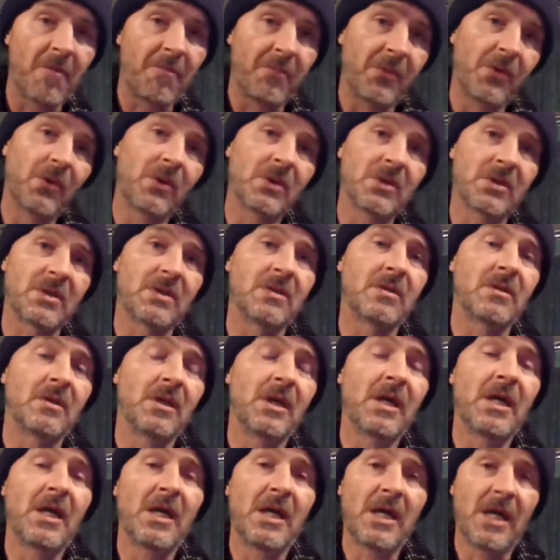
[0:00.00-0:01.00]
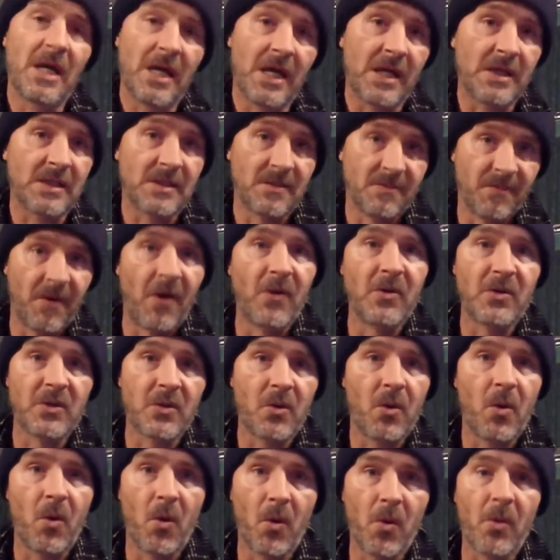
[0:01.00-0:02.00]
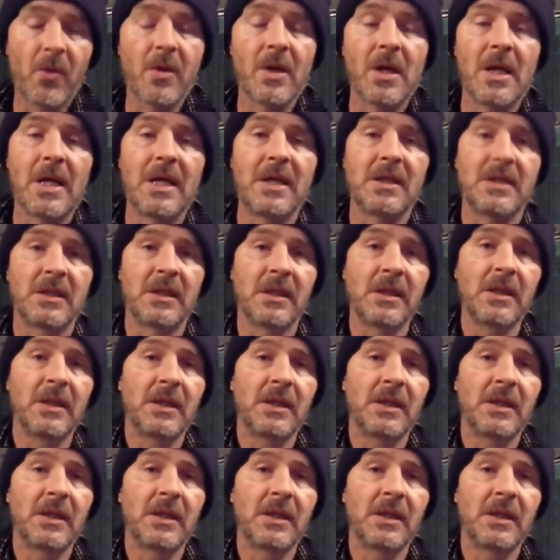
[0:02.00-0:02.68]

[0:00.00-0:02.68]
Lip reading: person as a voter or elector